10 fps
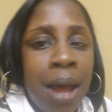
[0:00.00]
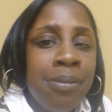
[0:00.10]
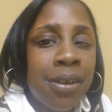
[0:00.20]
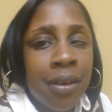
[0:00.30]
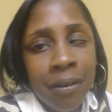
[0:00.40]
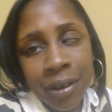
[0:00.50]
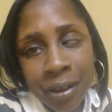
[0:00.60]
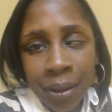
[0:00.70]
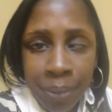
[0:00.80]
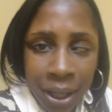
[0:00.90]
I'm just going to
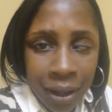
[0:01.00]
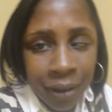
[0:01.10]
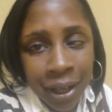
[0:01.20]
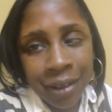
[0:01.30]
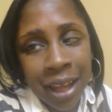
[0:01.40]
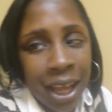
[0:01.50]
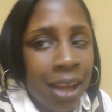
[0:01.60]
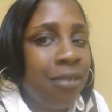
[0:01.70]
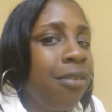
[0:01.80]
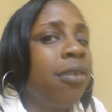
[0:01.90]
disappear on his
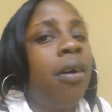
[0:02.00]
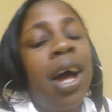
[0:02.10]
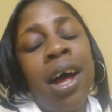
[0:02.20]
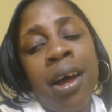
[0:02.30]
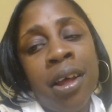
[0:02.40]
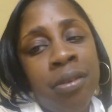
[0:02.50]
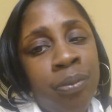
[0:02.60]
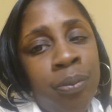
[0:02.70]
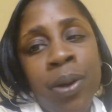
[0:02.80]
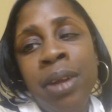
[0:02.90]
ass. You know how
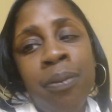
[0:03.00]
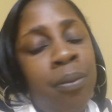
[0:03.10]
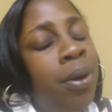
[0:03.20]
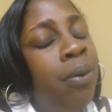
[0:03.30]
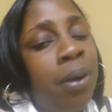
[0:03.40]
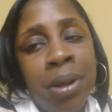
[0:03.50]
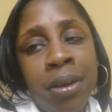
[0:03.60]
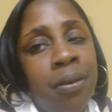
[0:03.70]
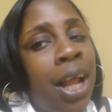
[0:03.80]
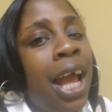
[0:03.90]
we women
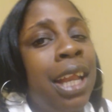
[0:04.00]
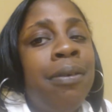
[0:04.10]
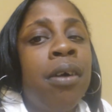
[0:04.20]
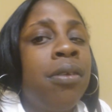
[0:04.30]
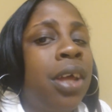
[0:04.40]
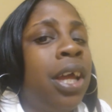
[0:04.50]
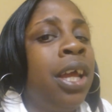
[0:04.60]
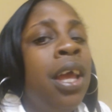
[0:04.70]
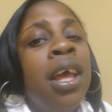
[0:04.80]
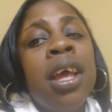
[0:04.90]
do. And I ain't even going to
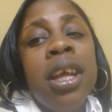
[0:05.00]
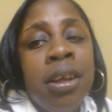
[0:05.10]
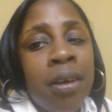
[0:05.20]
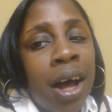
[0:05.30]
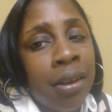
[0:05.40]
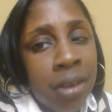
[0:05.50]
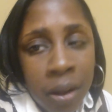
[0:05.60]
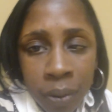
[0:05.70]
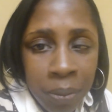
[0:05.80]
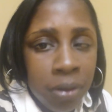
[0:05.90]
say, you know how
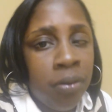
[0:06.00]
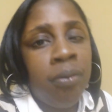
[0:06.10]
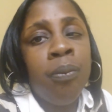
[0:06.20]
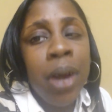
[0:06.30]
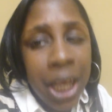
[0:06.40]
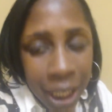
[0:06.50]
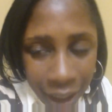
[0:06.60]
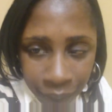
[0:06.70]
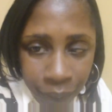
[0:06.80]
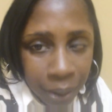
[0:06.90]
some women do. We
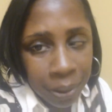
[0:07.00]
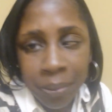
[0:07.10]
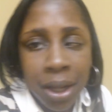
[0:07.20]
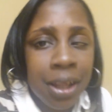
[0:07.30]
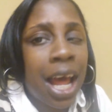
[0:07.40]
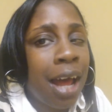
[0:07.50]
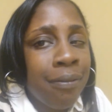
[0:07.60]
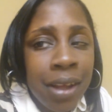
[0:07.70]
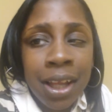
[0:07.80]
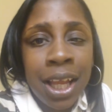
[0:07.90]
women, because
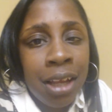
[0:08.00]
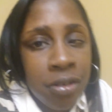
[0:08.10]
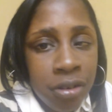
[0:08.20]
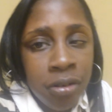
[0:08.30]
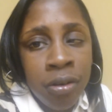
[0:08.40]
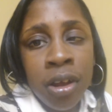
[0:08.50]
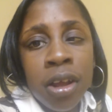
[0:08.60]
I've done that too.